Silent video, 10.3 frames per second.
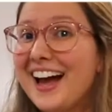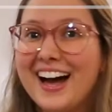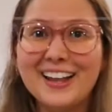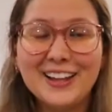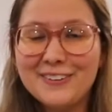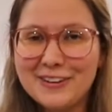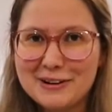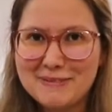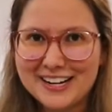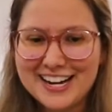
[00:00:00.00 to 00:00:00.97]
Hello
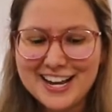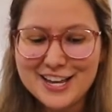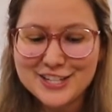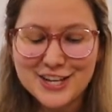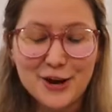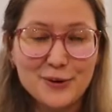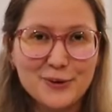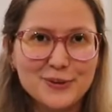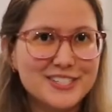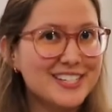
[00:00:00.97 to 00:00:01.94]
everybody.
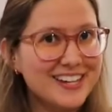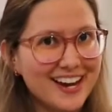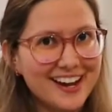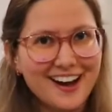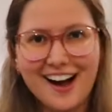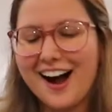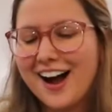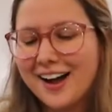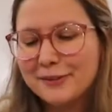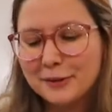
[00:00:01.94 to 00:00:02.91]
So today
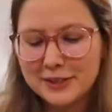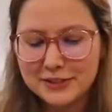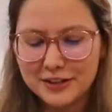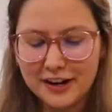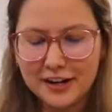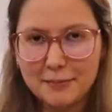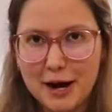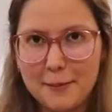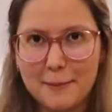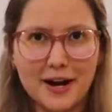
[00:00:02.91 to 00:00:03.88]
I'm going to talk
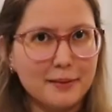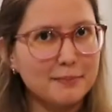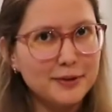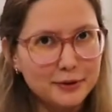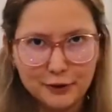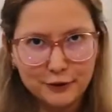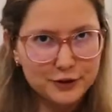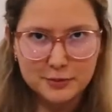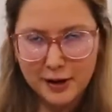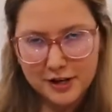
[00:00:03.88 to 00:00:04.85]
about my
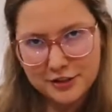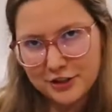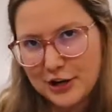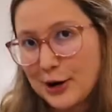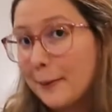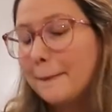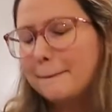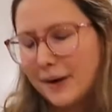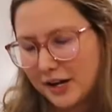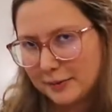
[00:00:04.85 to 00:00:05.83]
beautiful sponsor,
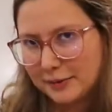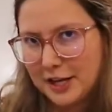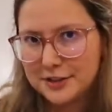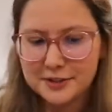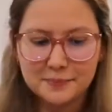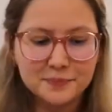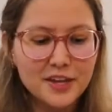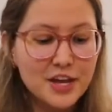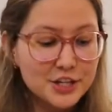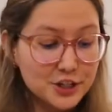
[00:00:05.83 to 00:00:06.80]
Bottomless.
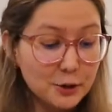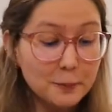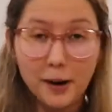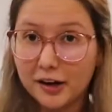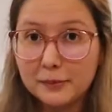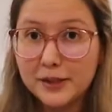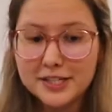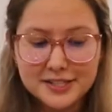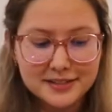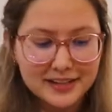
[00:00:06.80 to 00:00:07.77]
So
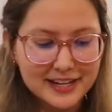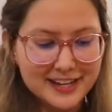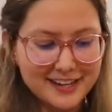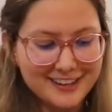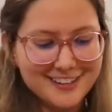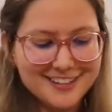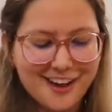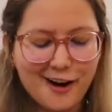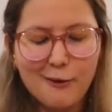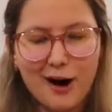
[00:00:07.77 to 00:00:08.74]
Bottomless is
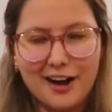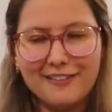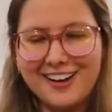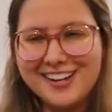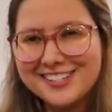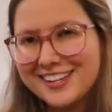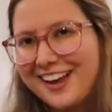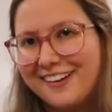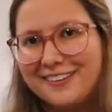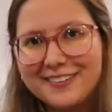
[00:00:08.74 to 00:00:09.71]
a Wi-Fi
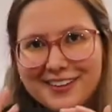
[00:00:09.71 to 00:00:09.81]
scale.